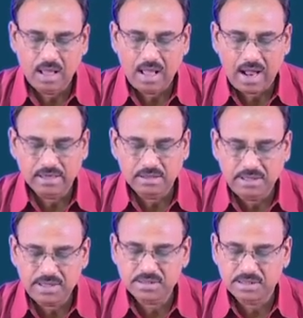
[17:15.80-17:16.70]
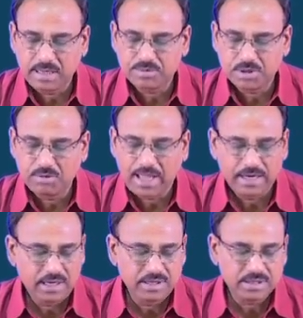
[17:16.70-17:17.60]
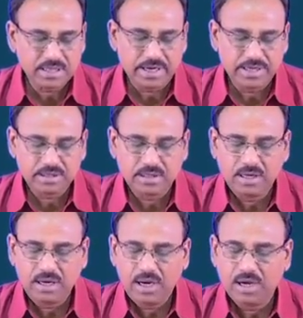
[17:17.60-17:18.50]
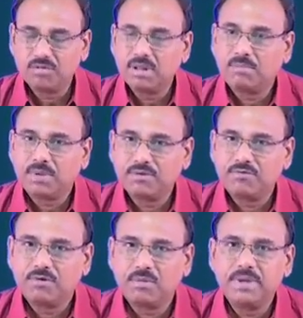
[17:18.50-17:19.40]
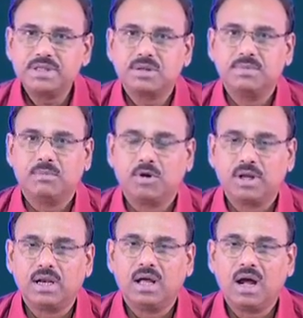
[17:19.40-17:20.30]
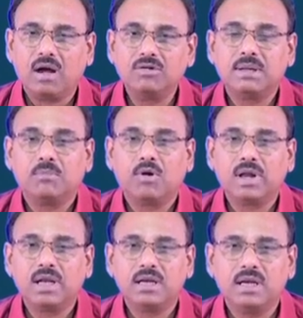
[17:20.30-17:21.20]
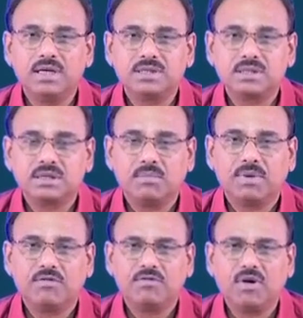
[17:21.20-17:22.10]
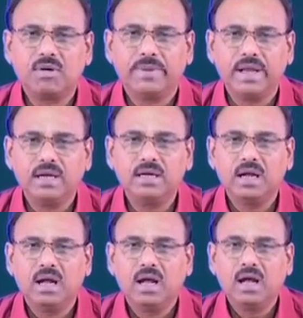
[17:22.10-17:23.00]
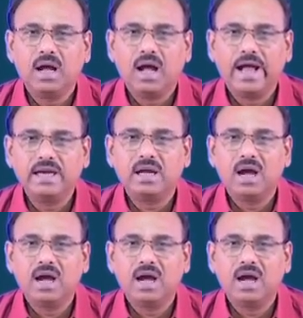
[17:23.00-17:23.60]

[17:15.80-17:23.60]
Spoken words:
And this gives you an insight into the performance of the model, how the model is performing and